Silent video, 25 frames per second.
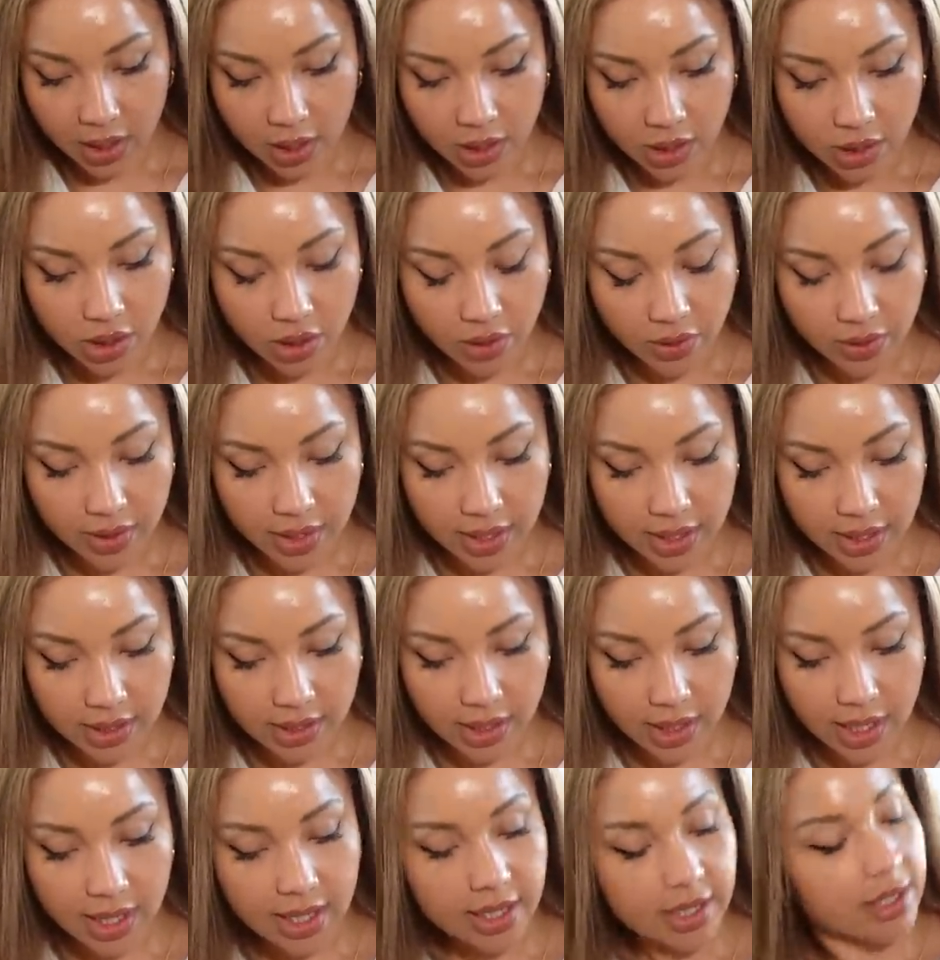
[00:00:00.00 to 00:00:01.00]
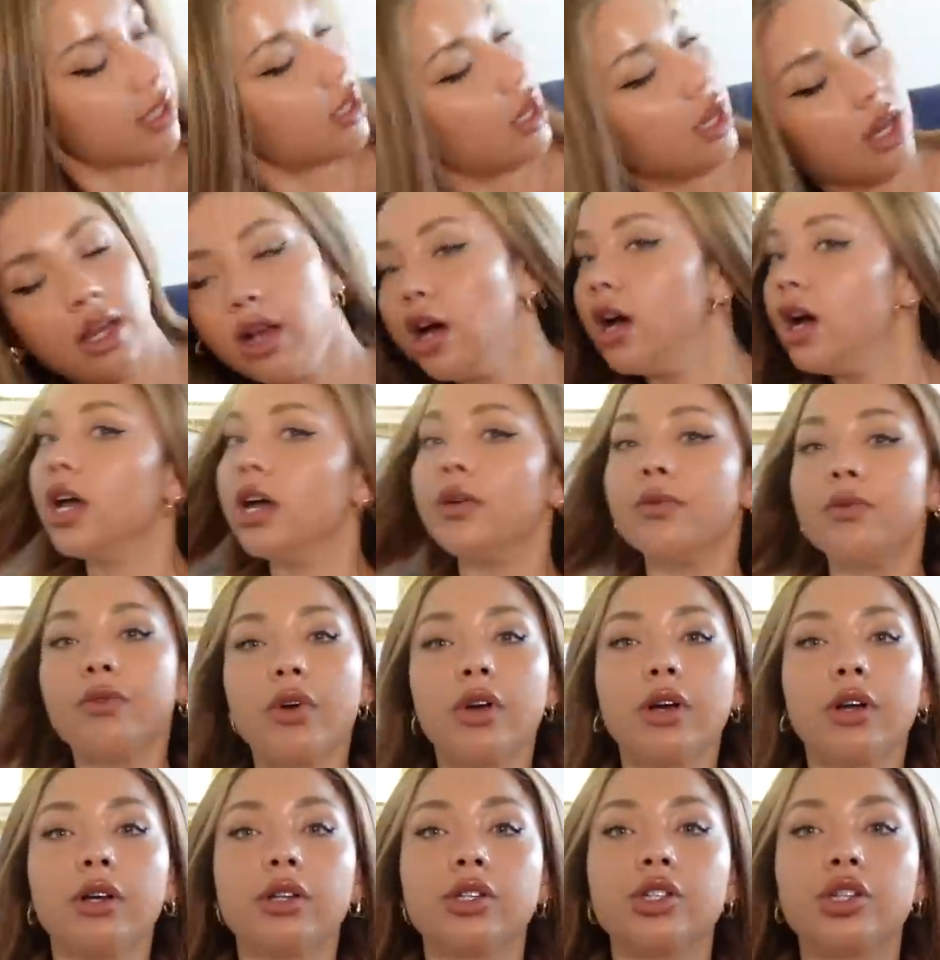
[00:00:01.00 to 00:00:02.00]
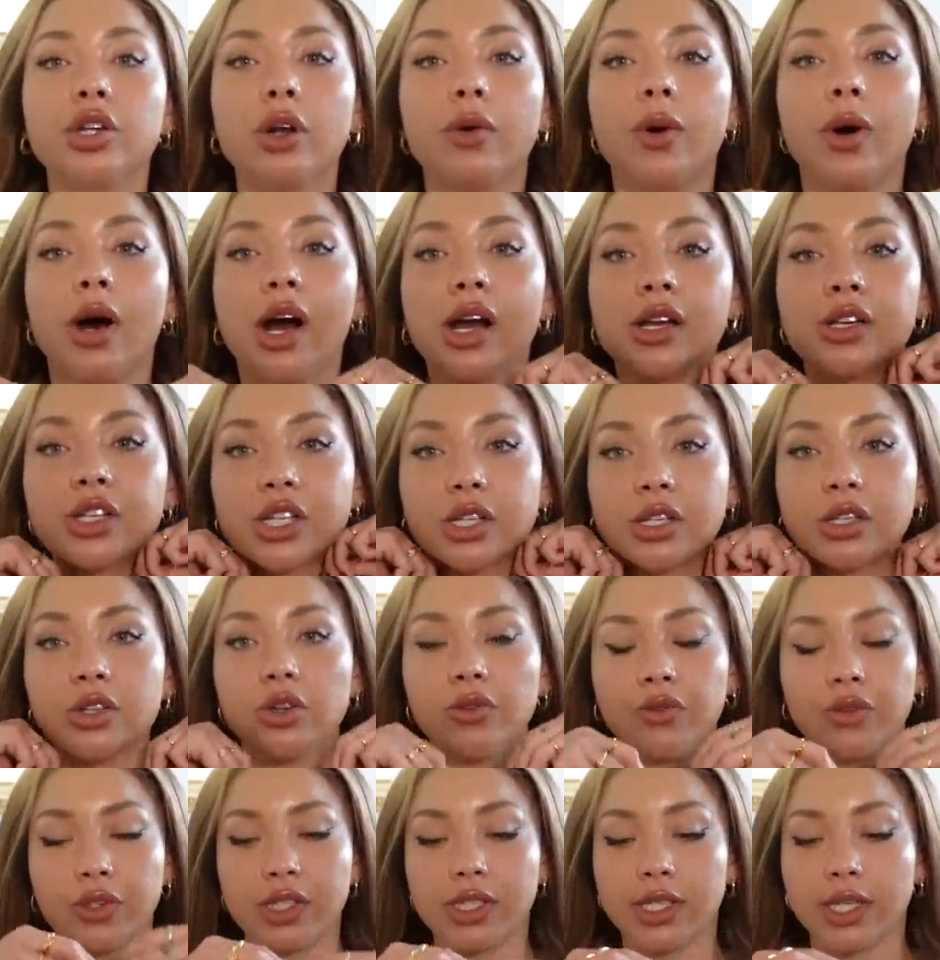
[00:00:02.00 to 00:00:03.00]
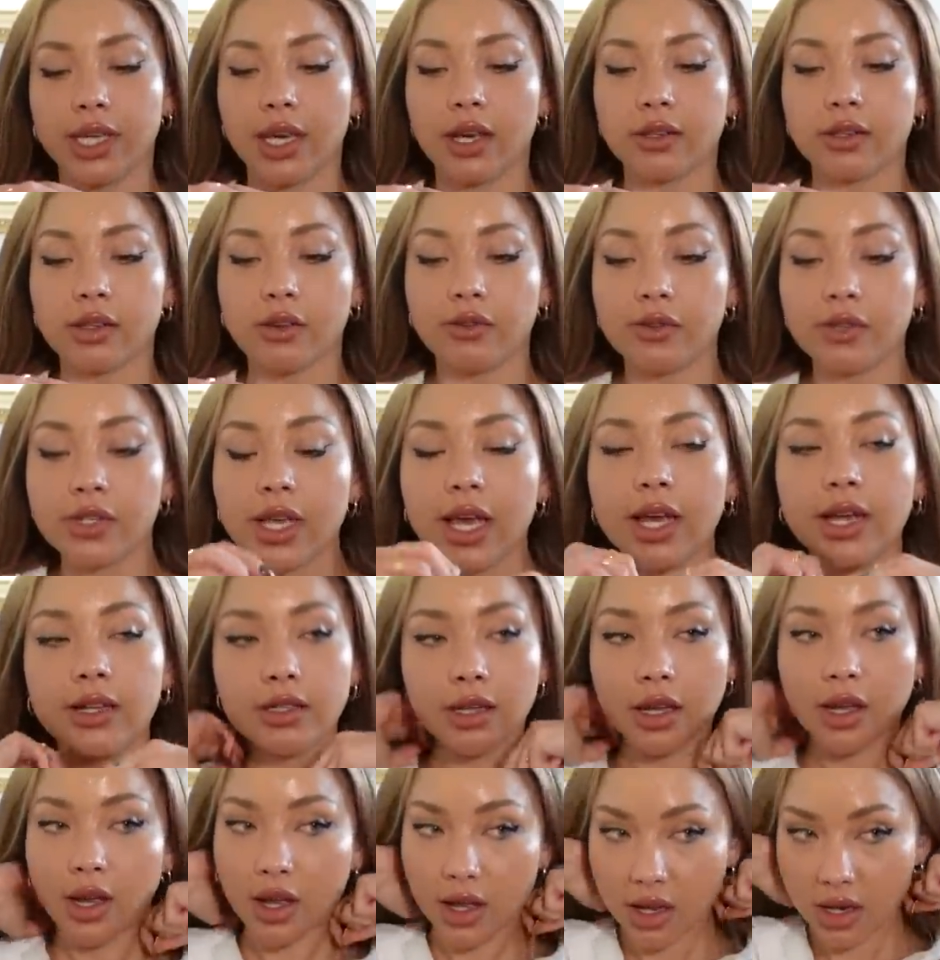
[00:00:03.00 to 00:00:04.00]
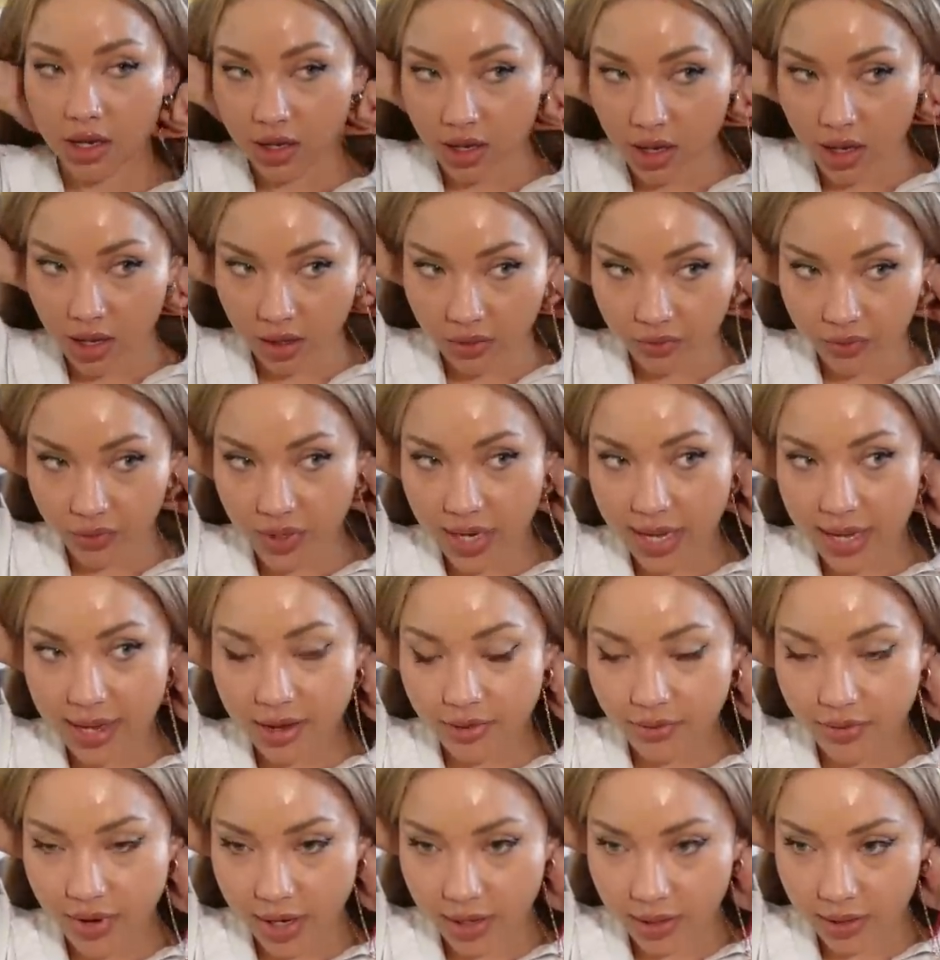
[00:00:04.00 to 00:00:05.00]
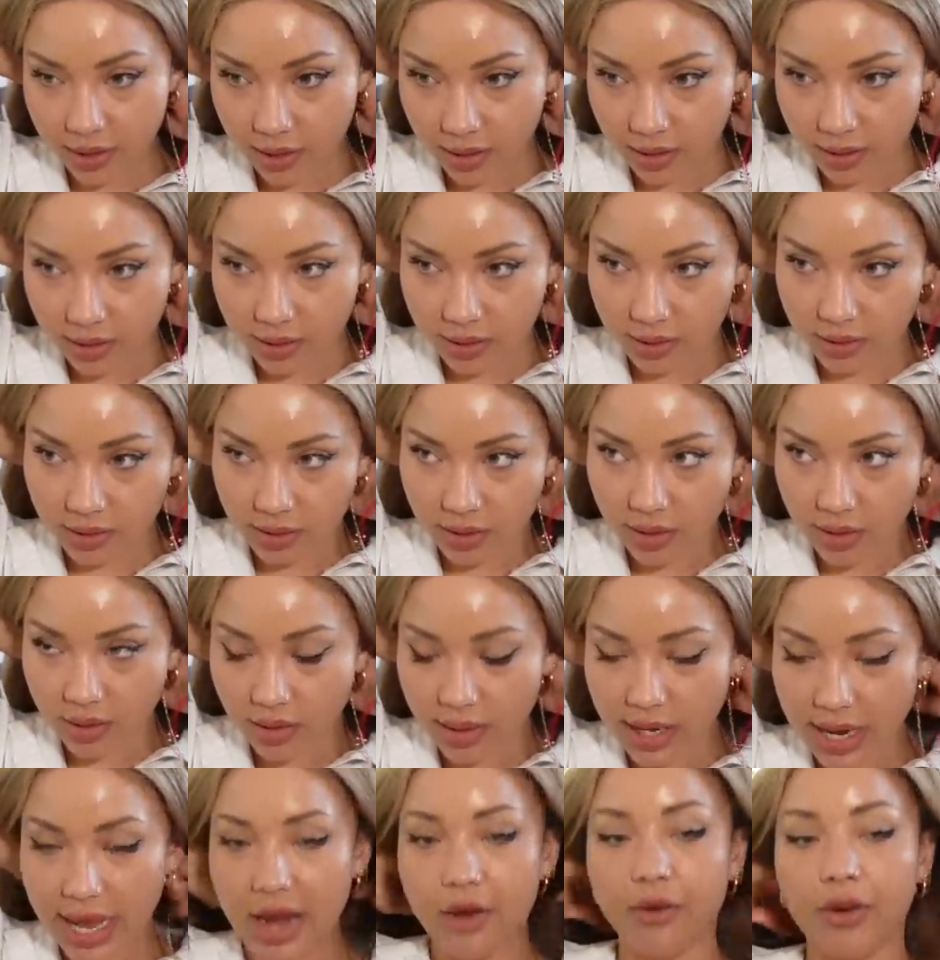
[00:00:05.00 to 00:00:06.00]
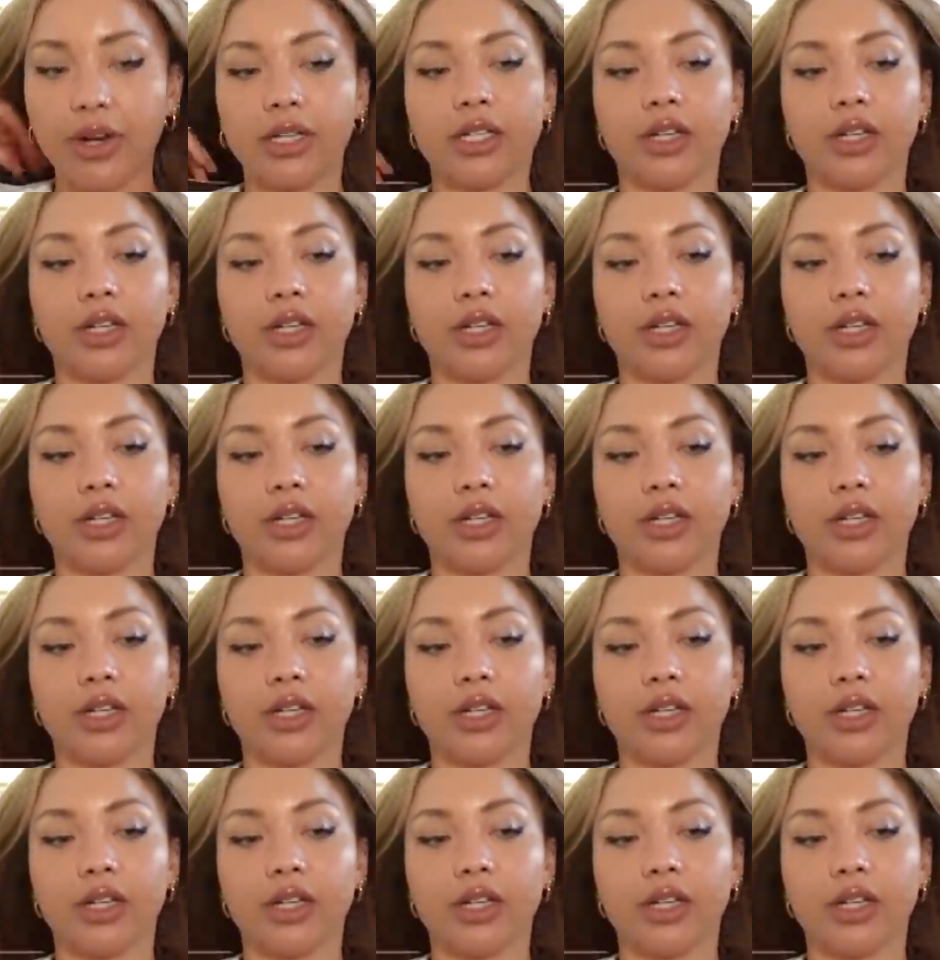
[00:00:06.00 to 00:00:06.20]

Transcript: So this is, I, oh, do you know what, I just obviously, as I've said, love layering, layering